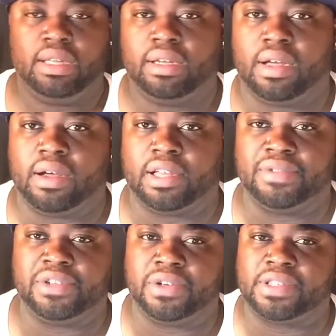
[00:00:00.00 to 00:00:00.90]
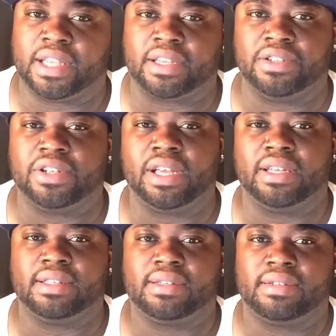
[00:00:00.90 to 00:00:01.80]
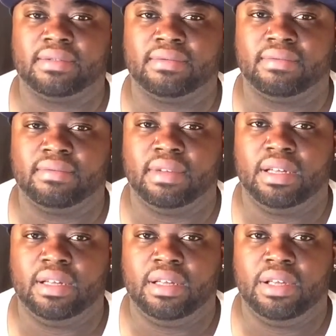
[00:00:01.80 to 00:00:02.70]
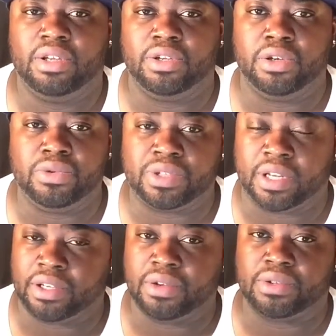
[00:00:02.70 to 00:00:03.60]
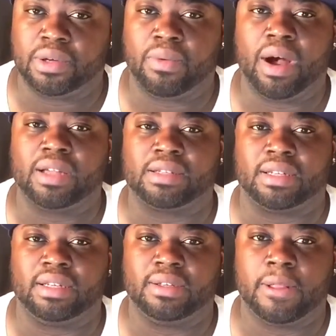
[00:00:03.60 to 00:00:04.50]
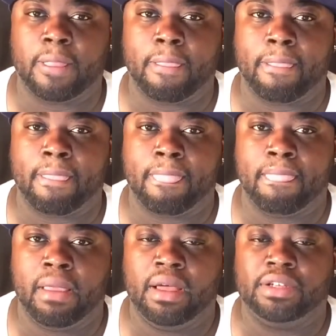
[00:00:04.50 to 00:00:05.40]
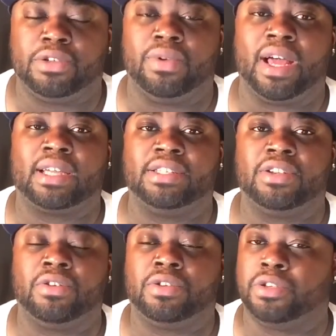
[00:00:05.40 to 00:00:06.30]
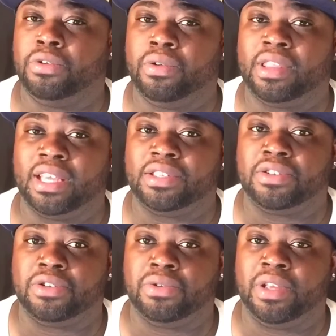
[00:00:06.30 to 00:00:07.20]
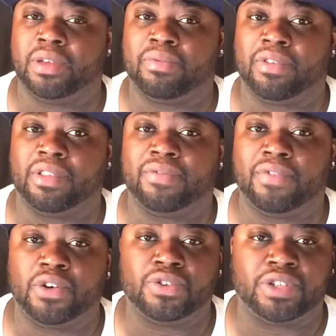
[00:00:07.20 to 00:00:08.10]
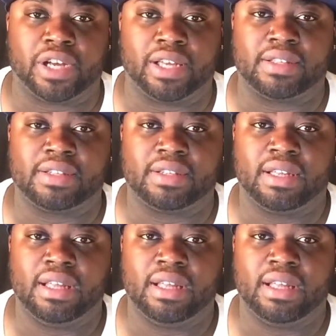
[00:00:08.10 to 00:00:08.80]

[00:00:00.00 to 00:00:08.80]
God gives you a second chance. Use it and use it wisely. Do not continue to do the things that you did from the first chance,